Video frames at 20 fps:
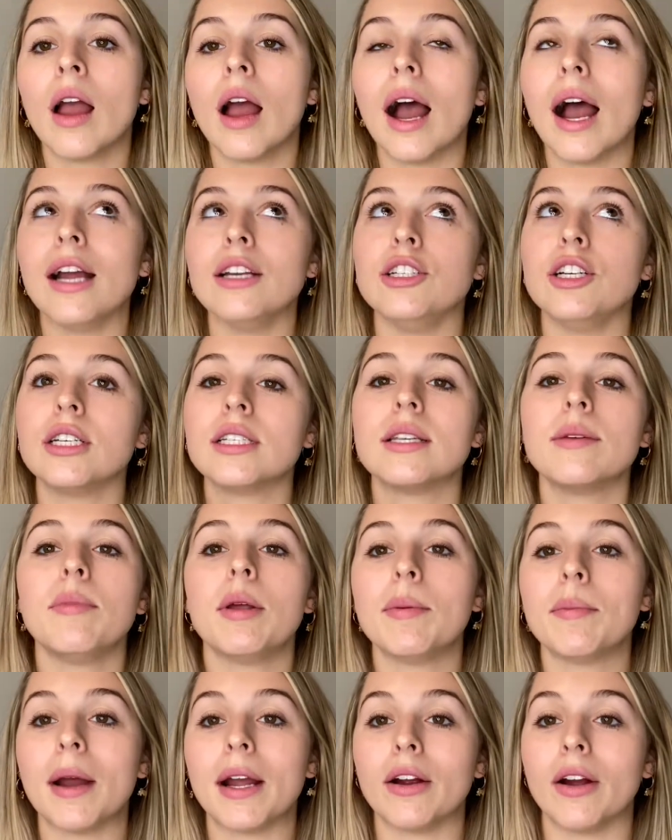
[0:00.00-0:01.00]
I just
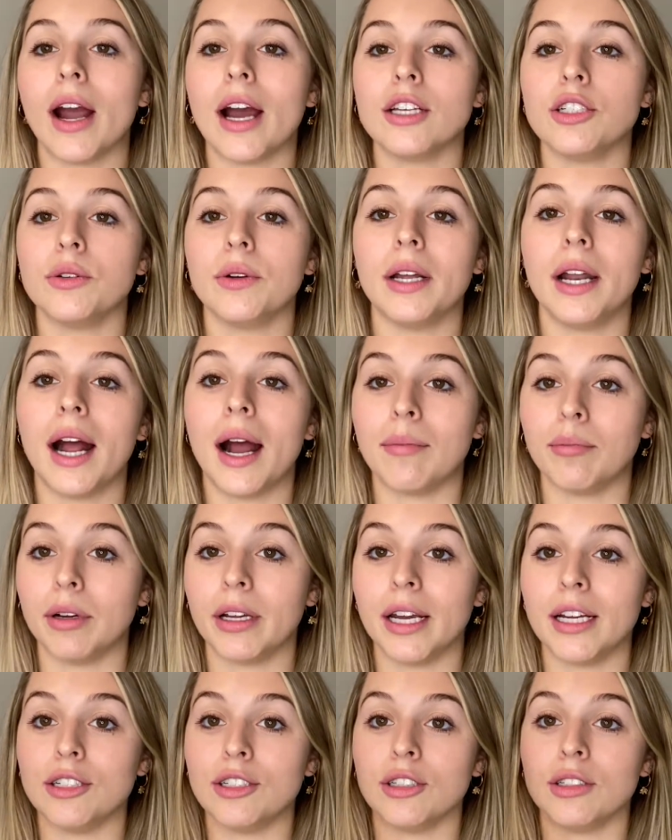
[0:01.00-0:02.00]
submitted my graduate
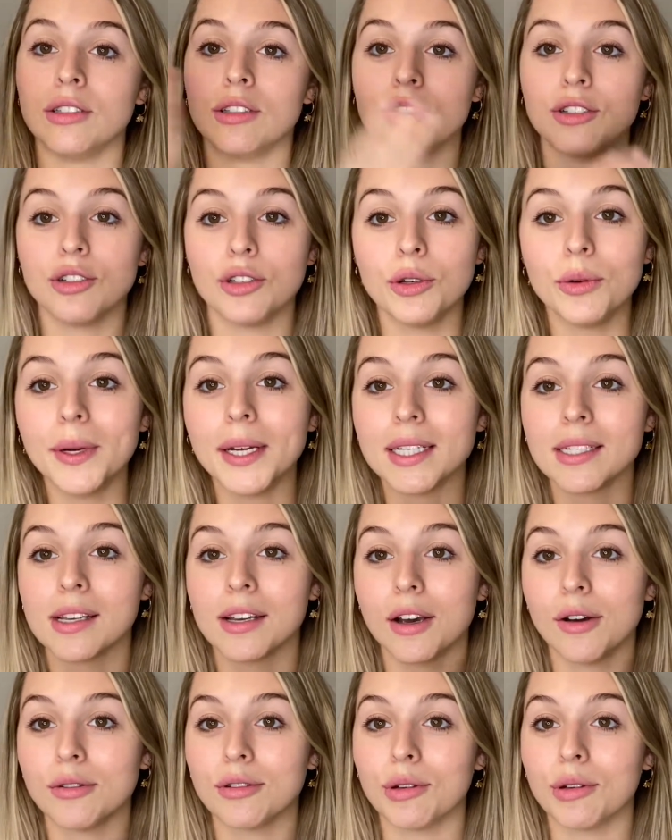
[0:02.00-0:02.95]
applications 2 weeks ago,